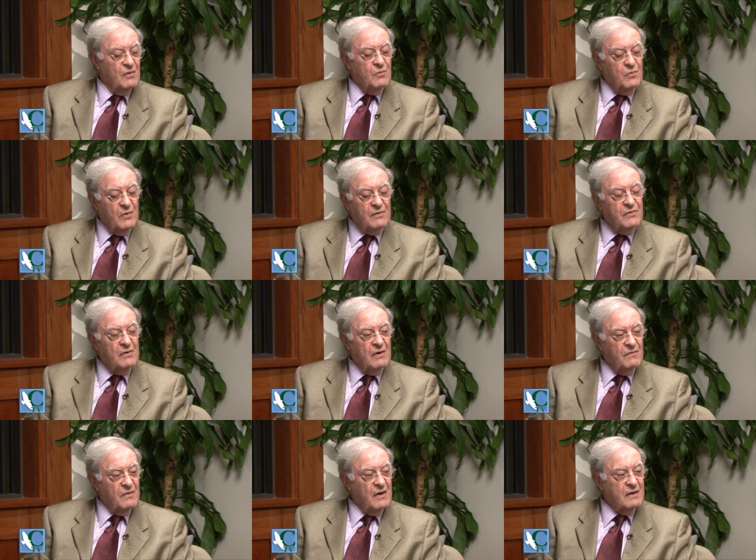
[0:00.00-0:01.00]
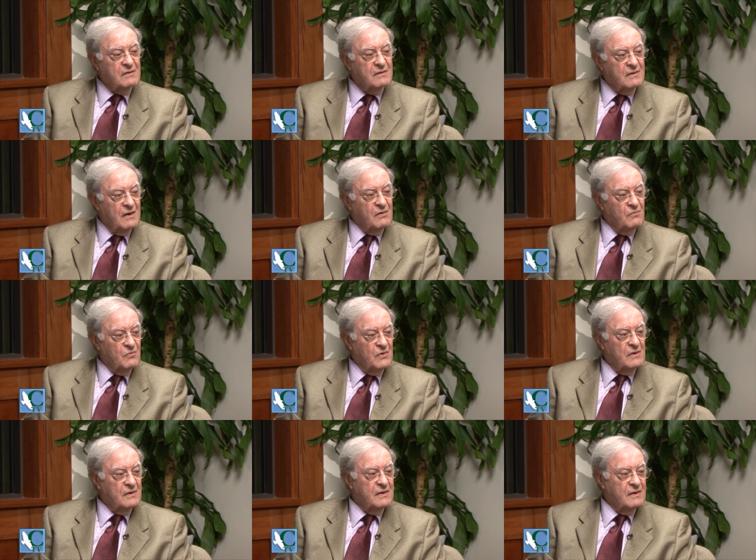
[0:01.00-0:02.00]
whether or not they
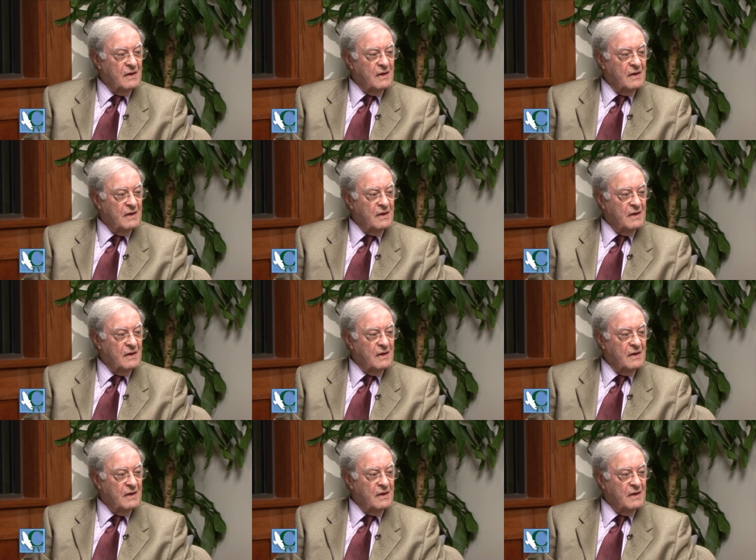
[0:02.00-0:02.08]
will in